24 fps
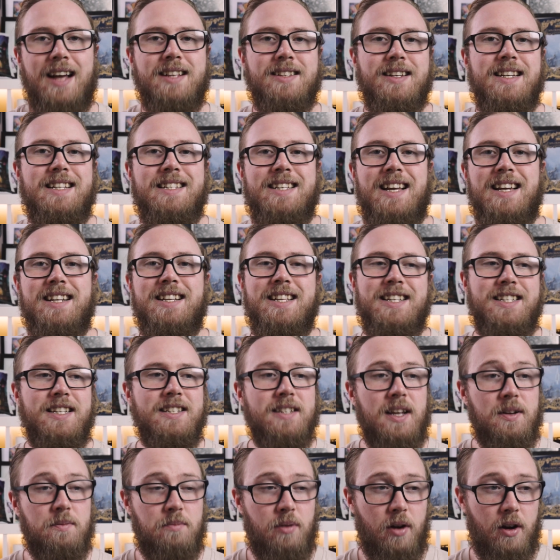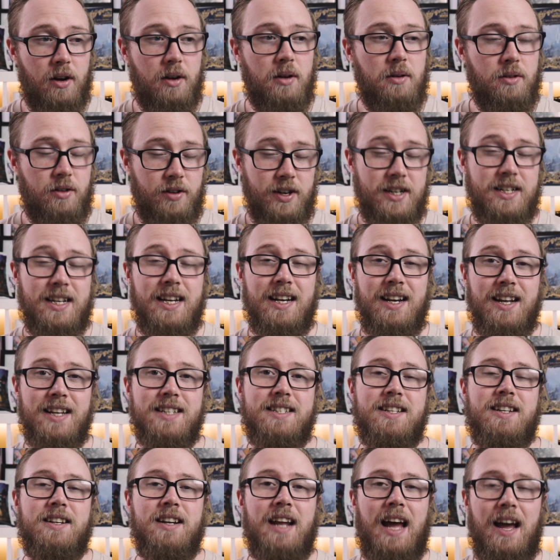As I said, this is a priority
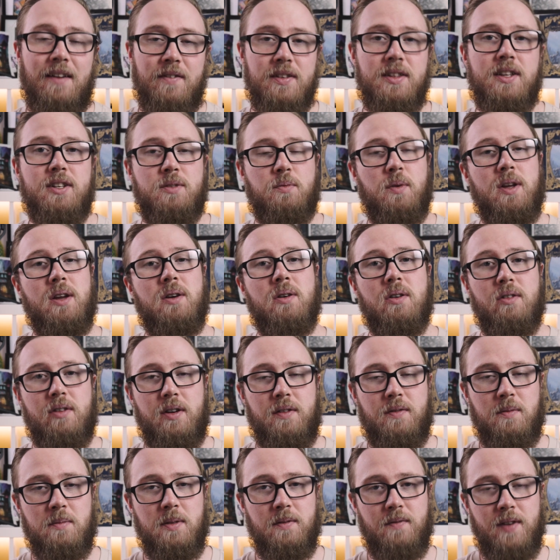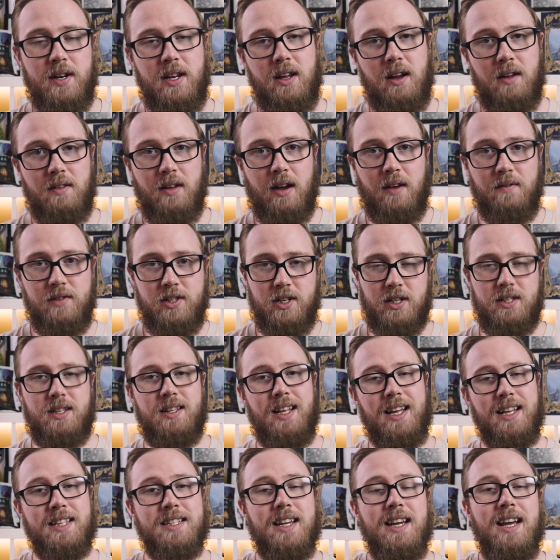list, and having this weak aura from the video that I've just
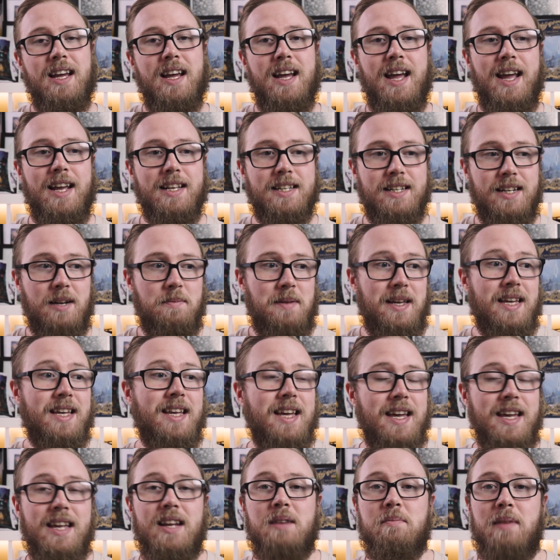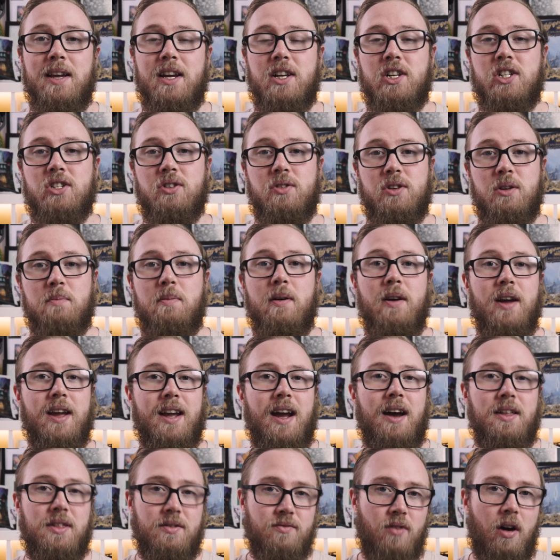linked is going to be key in making sure you're
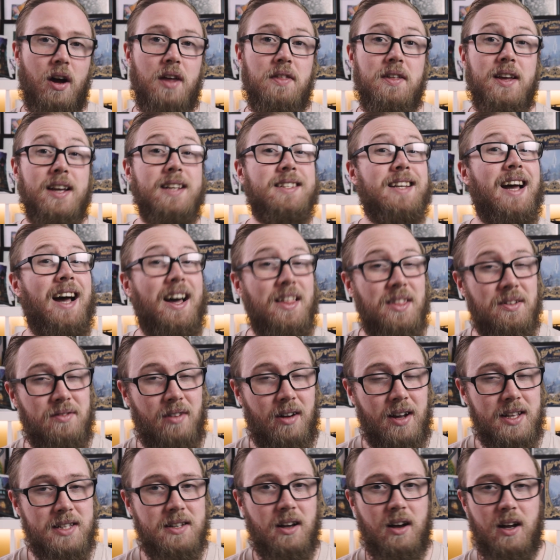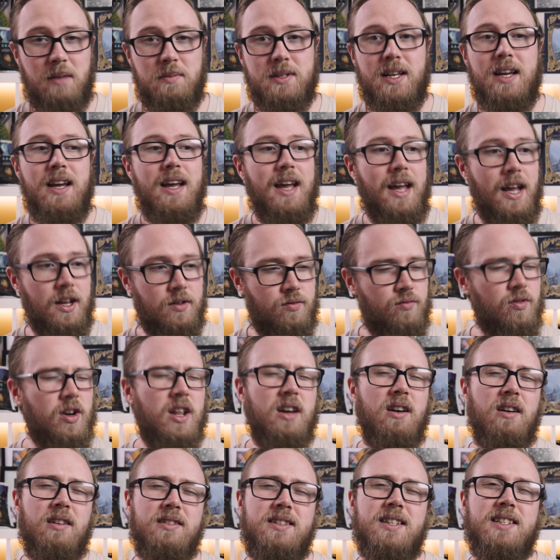putting out the right things at the right times. It's
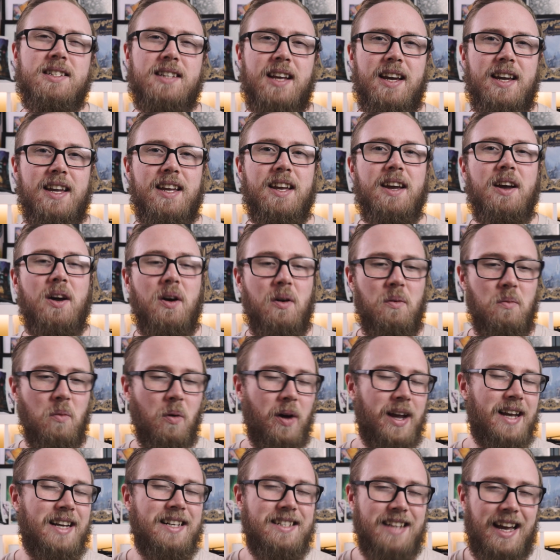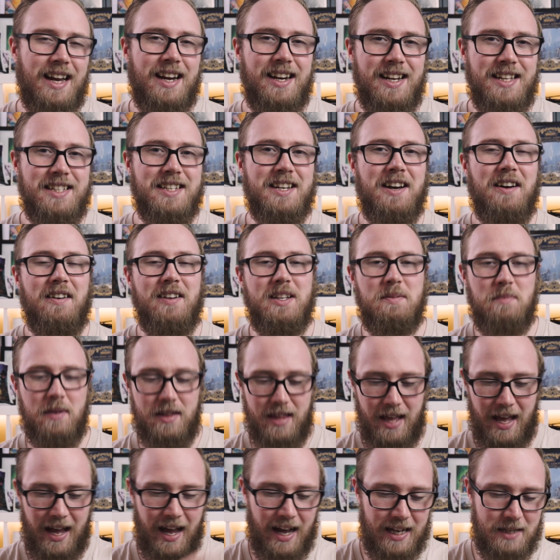really hard to say what exactly to cast, but
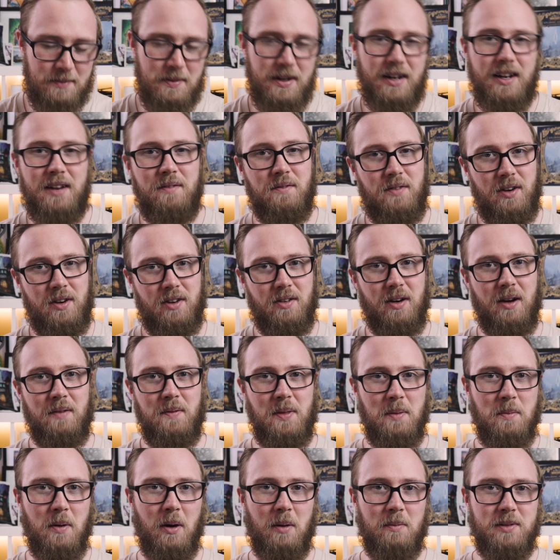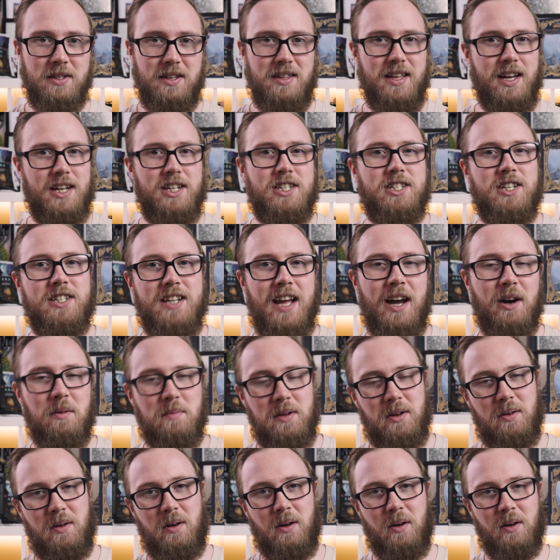there has been an infograph at the bottom, so that should
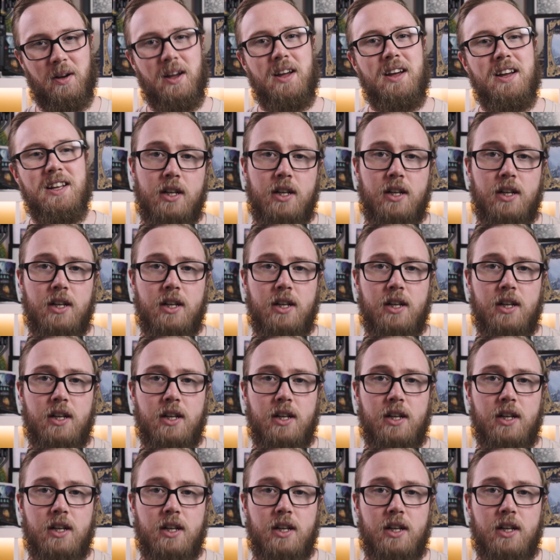help you along.